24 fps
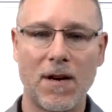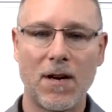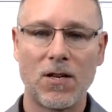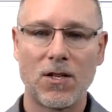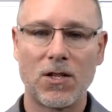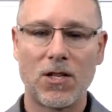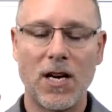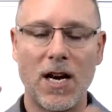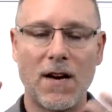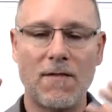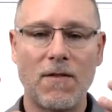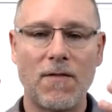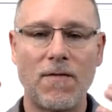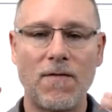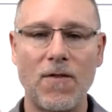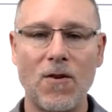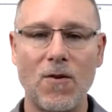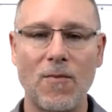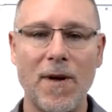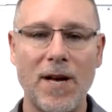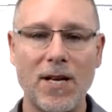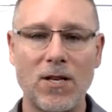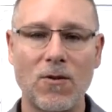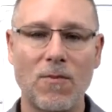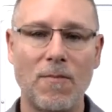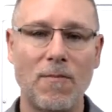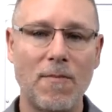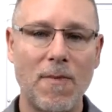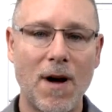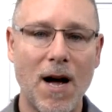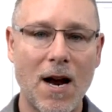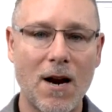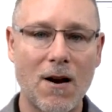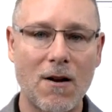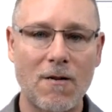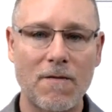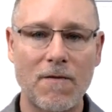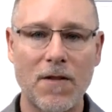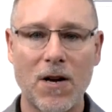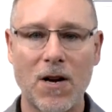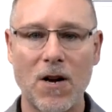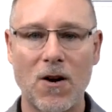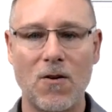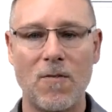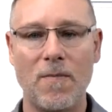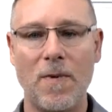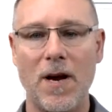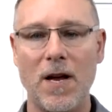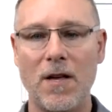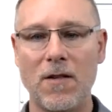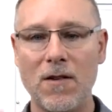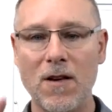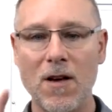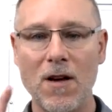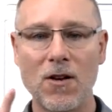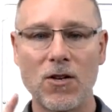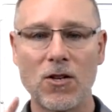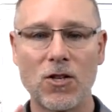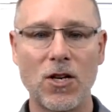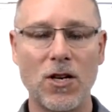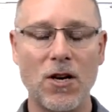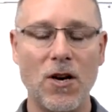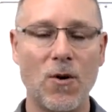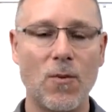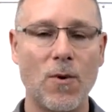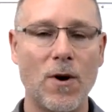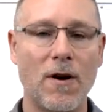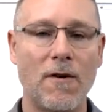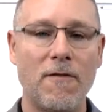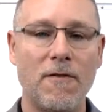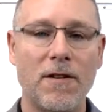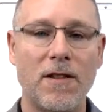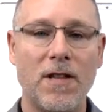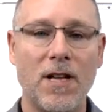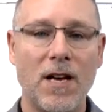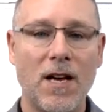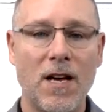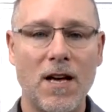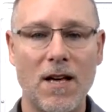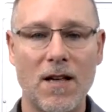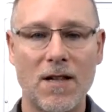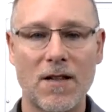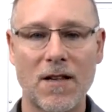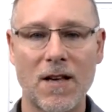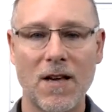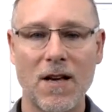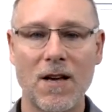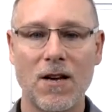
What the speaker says: should have a full mental model of the code base, should know where everything is,